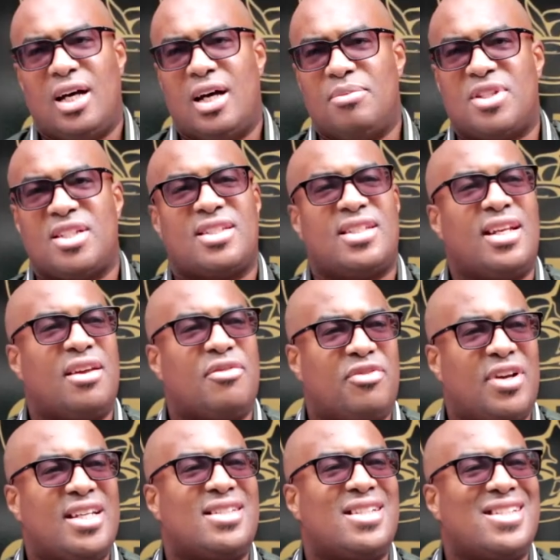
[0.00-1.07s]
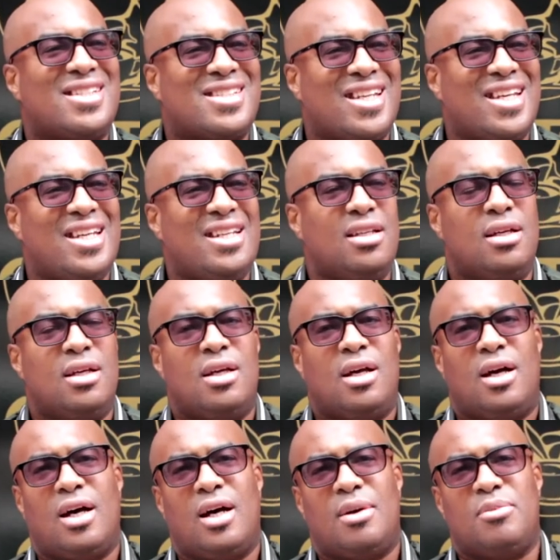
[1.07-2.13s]
um, to see their faces seen,
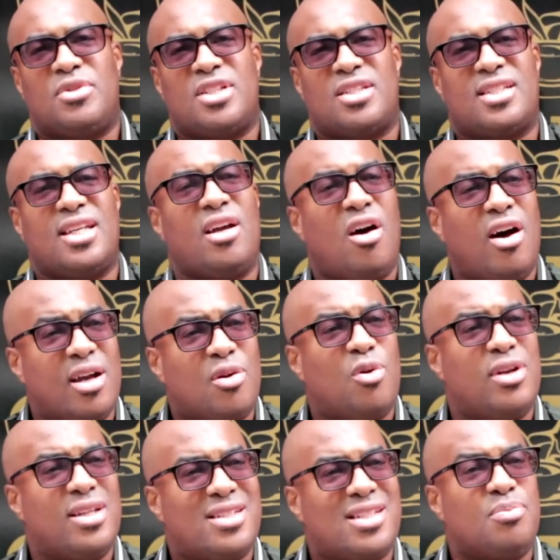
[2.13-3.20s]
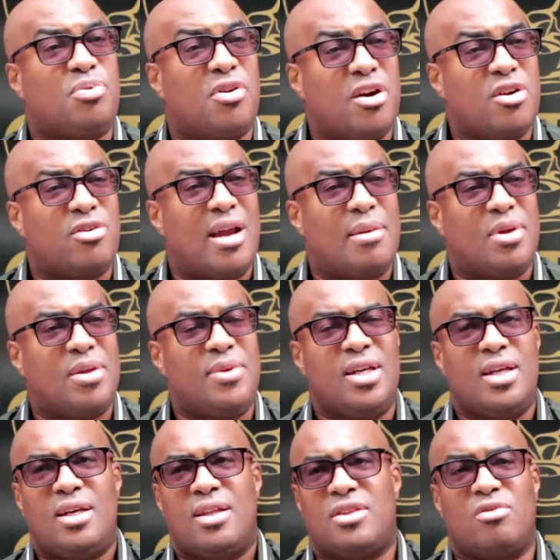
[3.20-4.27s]
um, to see high quality programming
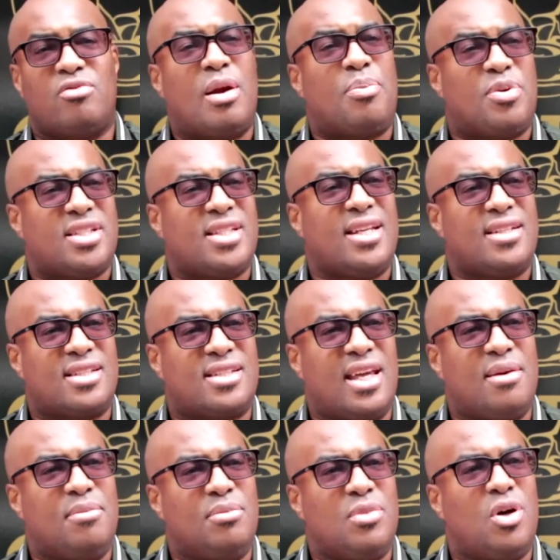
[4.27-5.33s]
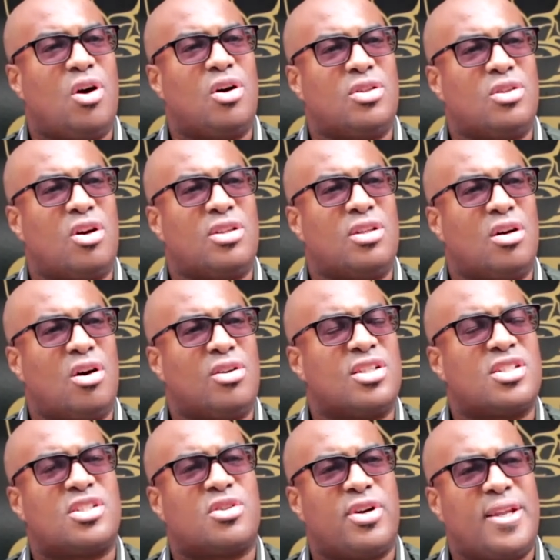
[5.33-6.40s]
that represents them on, on, the, on
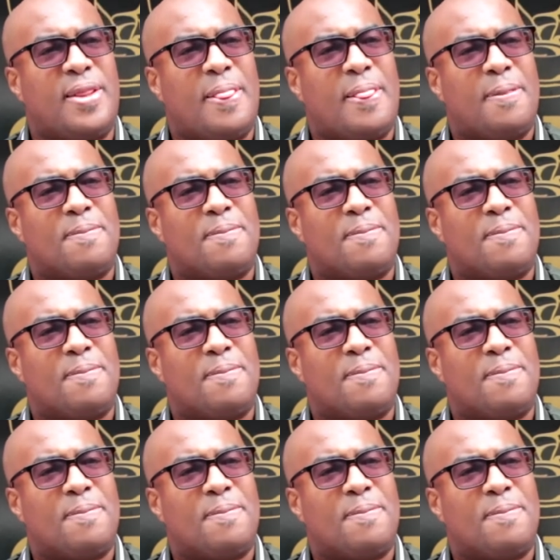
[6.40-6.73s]
the screen.